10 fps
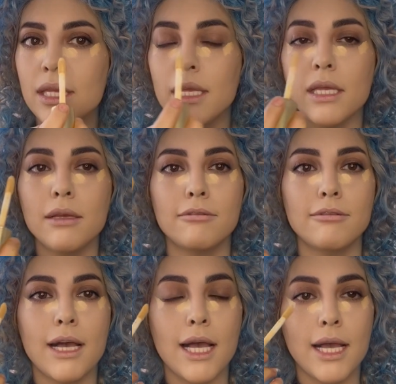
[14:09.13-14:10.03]
and I do
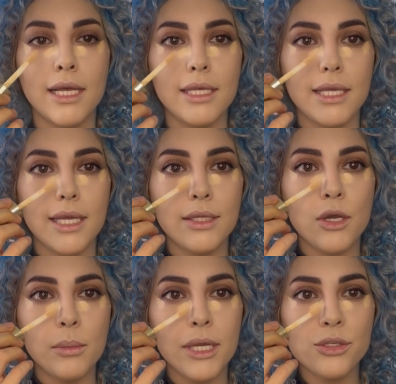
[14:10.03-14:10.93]
the same between
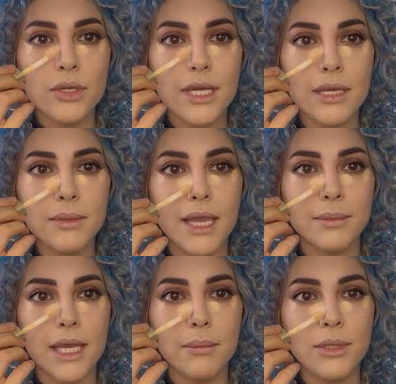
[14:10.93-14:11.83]
my eyebrows
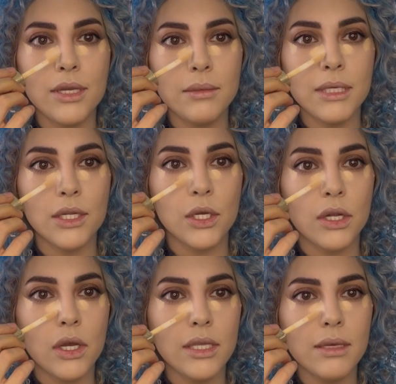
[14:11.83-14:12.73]
in the middle of my
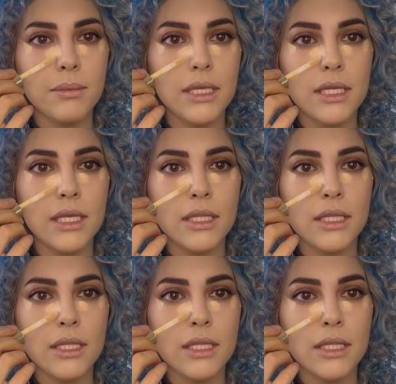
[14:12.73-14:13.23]
forehead.